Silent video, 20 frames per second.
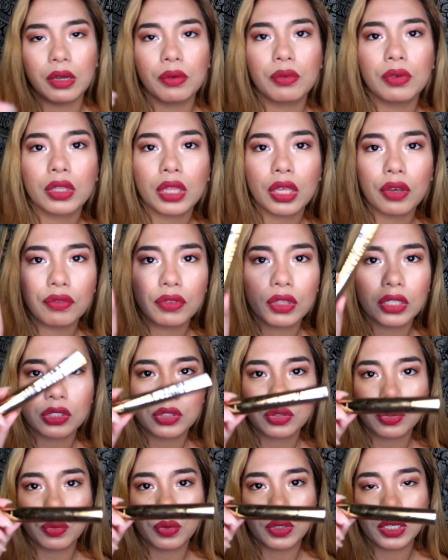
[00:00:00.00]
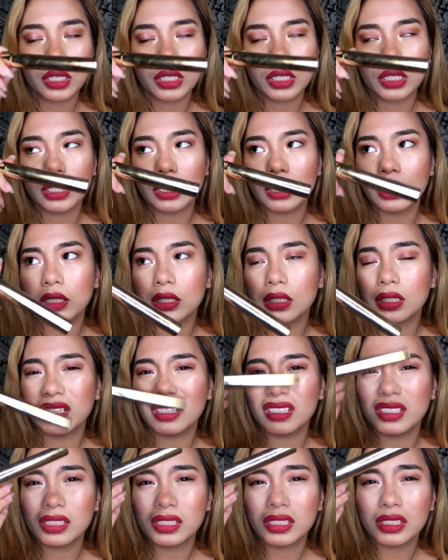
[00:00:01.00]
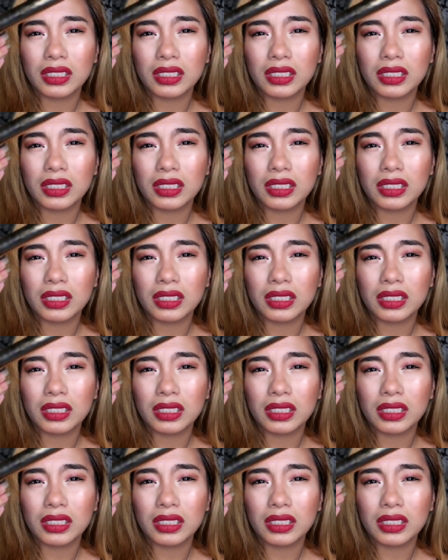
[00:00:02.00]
I will give this one